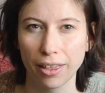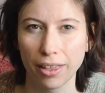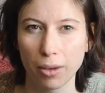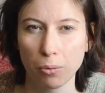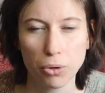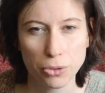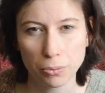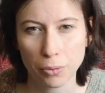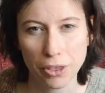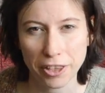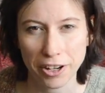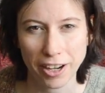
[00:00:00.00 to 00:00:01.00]
wasn't
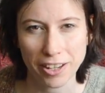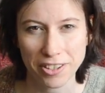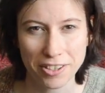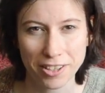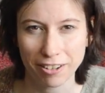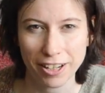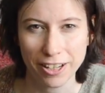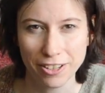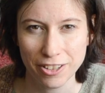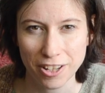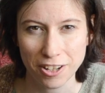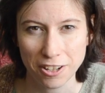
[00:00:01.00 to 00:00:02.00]
one that I necessarily
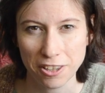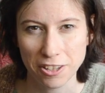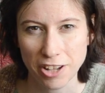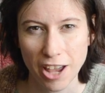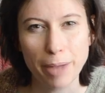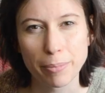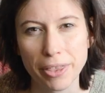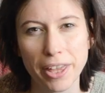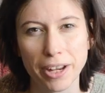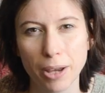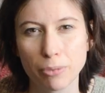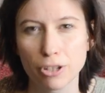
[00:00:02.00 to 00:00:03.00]
considered at the time, but
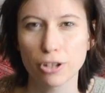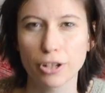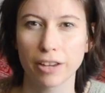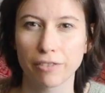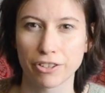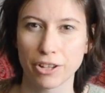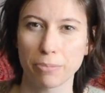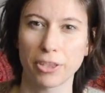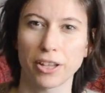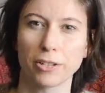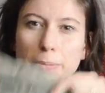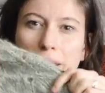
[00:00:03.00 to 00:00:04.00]
then I was looking for
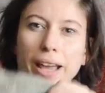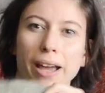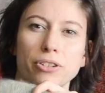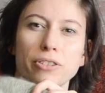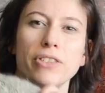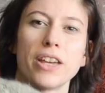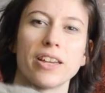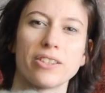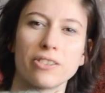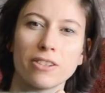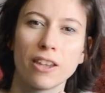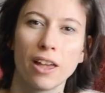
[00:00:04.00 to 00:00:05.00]
something to make out of
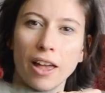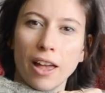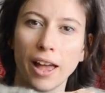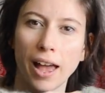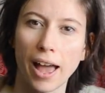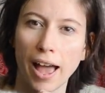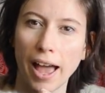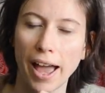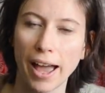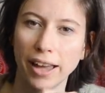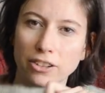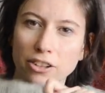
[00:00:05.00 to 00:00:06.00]
this,
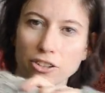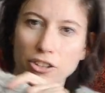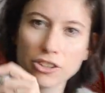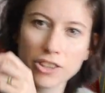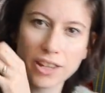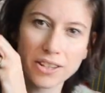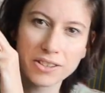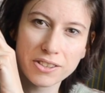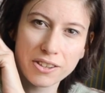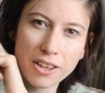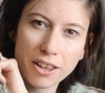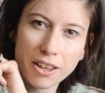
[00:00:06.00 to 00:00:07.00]
and just
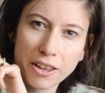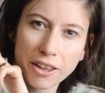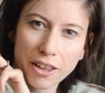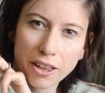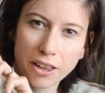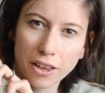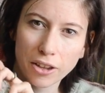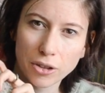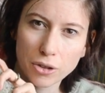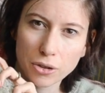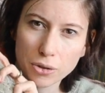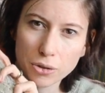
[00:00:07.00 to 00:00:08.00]
this
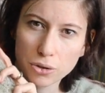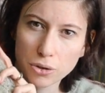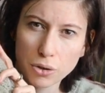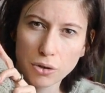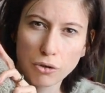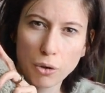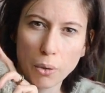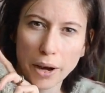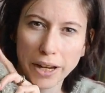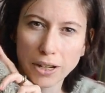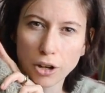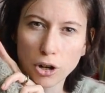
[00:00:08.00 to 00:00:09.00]
sort of
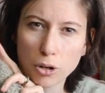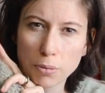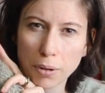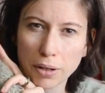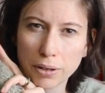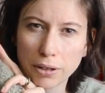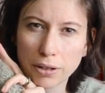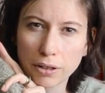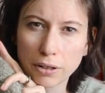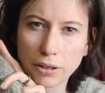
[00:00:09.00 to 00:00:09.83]
quite open